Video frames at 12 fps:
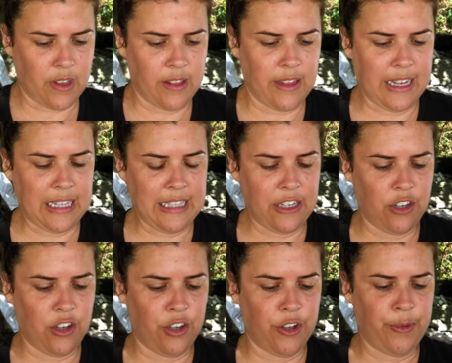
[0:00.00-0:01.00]
Like a
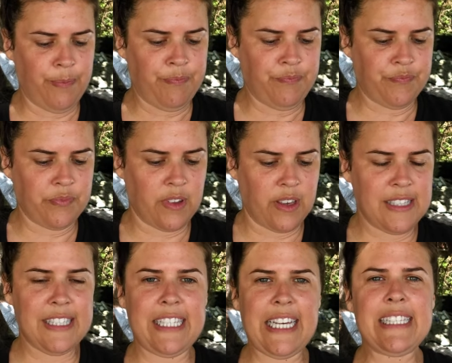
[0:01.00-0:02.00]
little
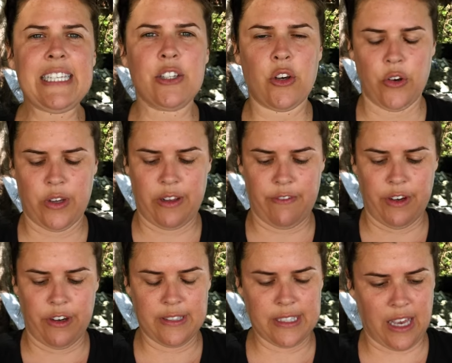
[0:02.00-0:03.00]
seasoned coconut
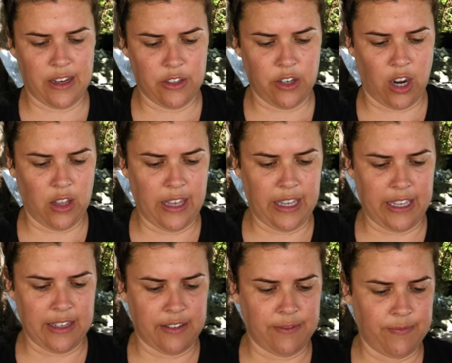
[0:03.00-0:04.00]
vinegar. It's got garlic
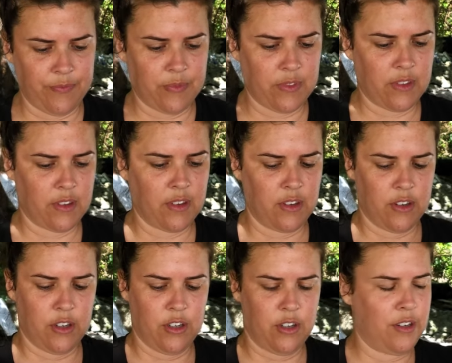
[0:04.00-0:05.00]
and... Ginger
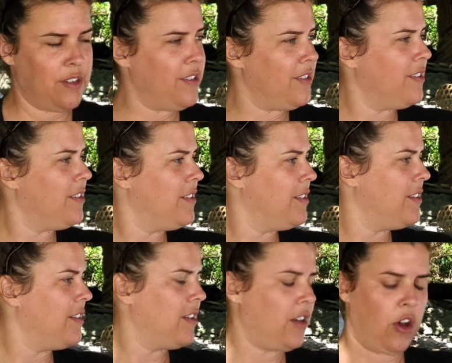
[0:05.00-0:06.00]
and
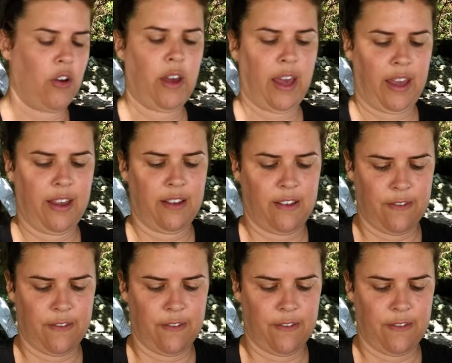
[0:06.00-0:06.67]
chilies. Okay